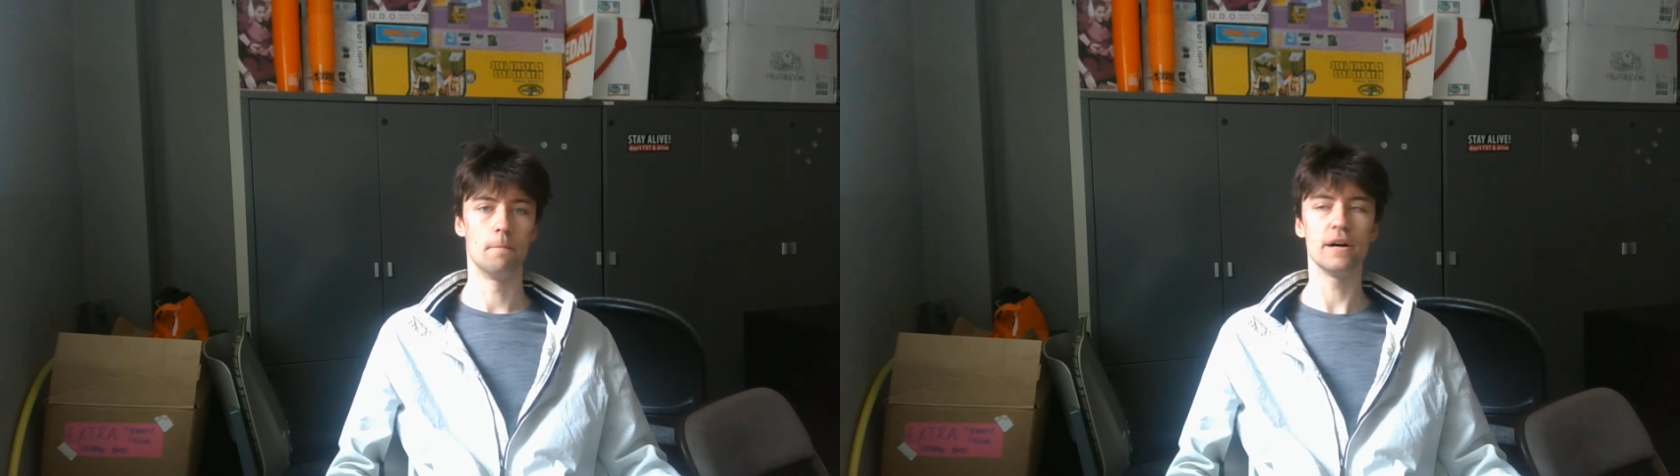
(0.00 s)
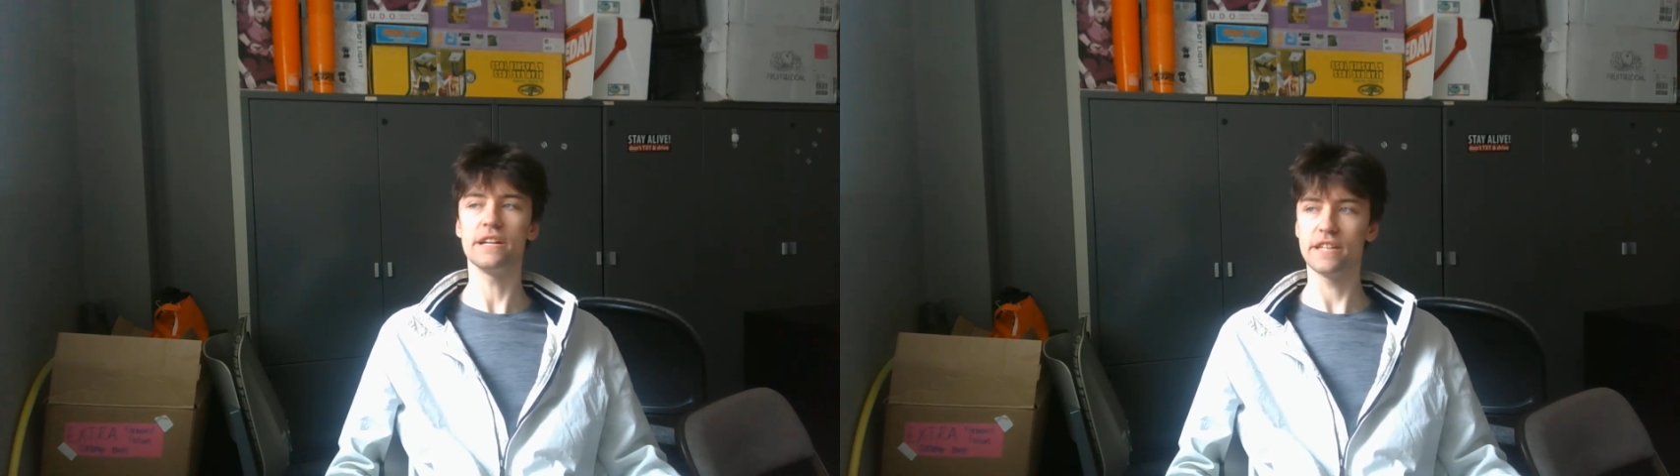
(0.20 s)

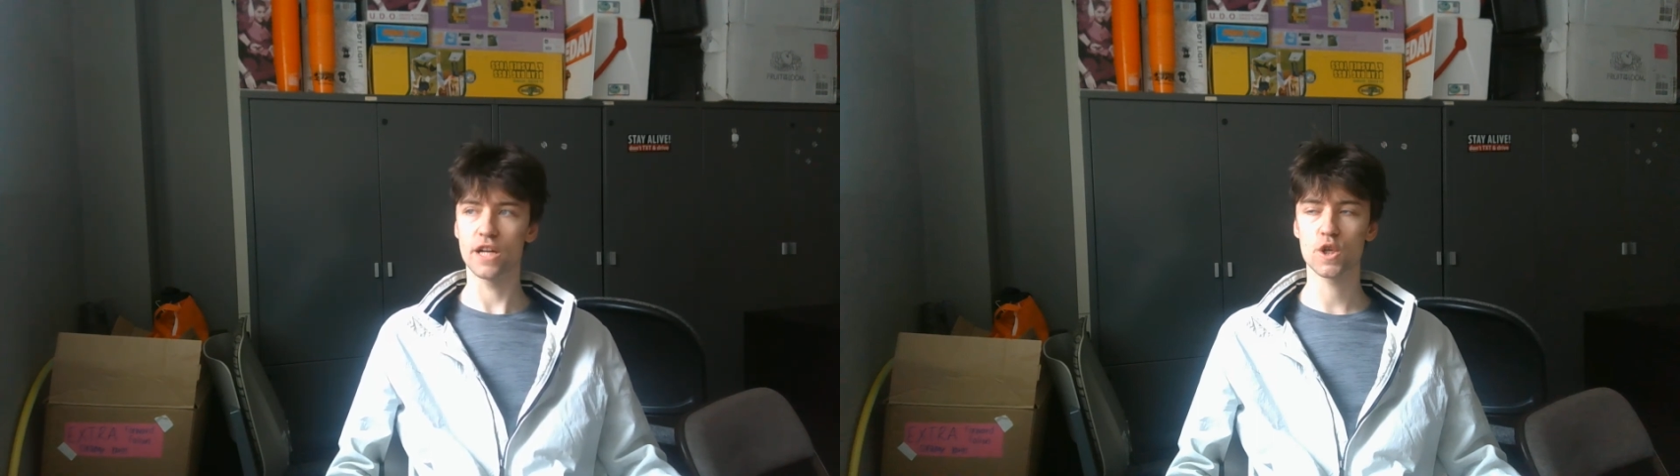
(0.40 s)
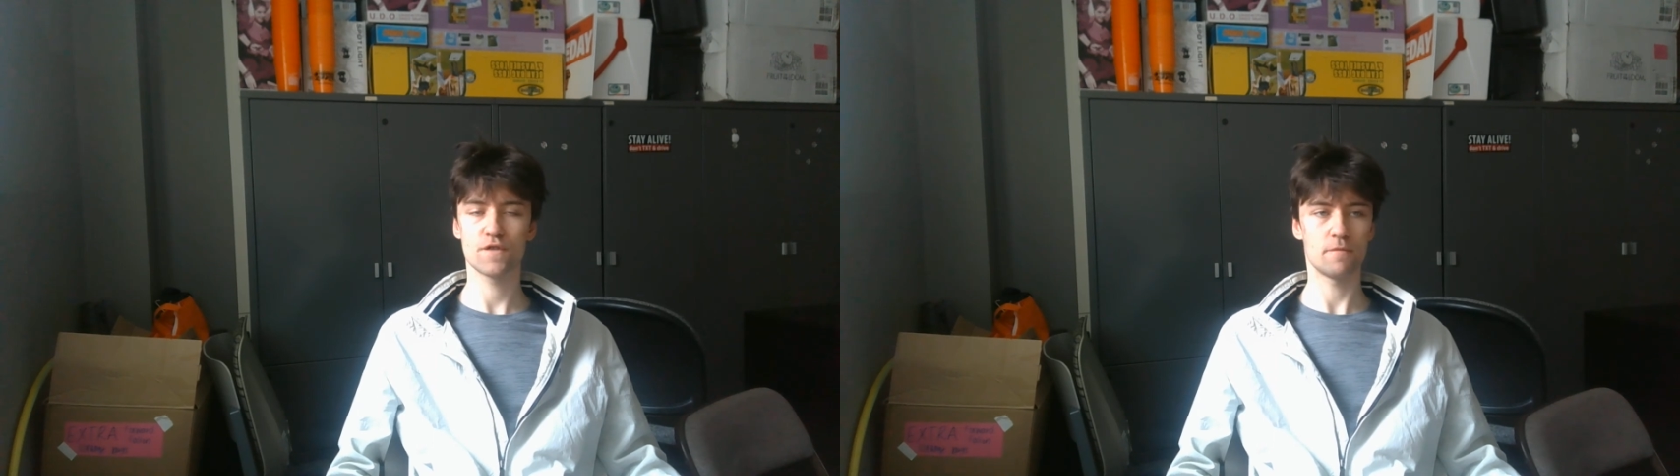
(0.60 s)
But
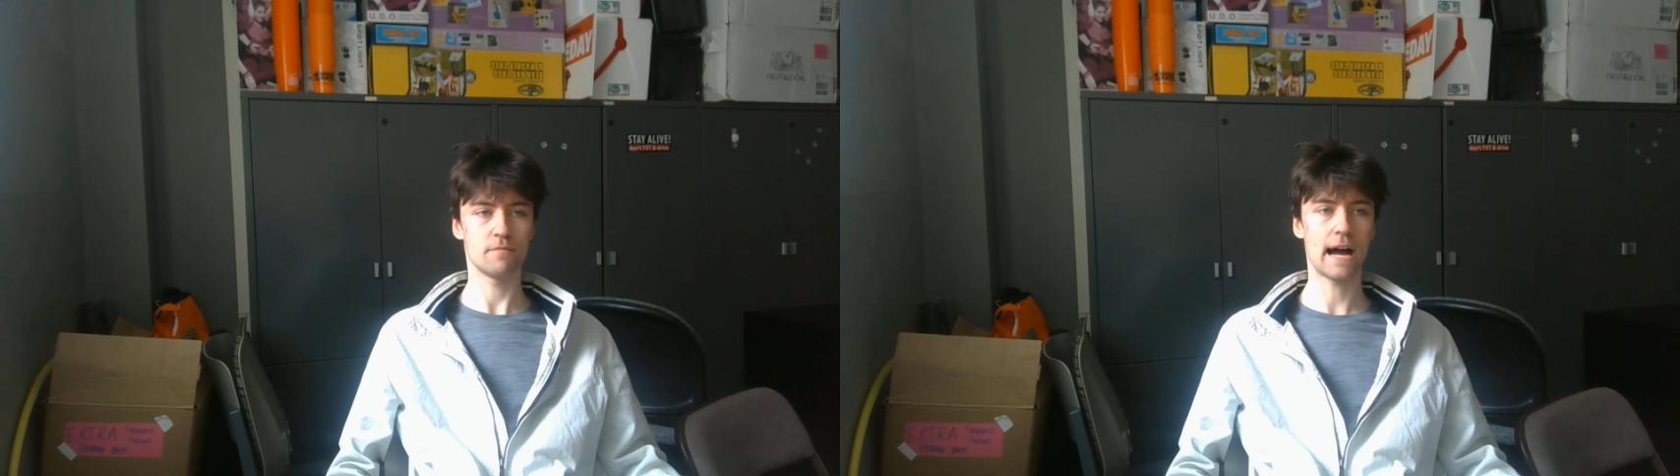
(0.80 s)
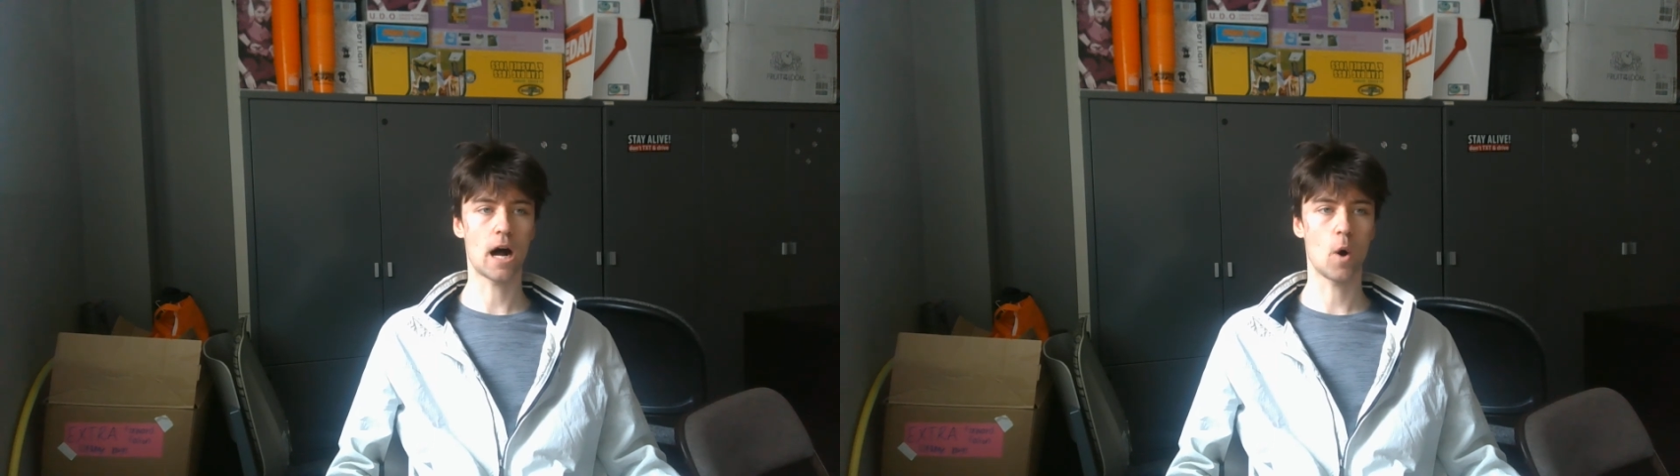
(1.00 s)
years
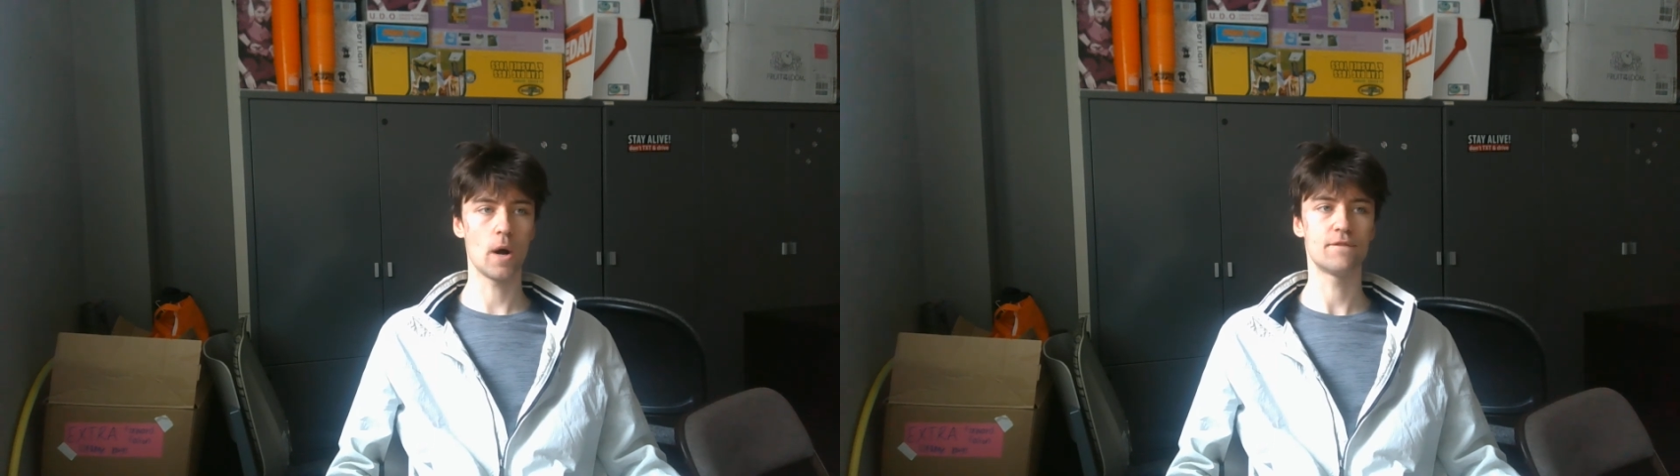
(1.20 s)
from now,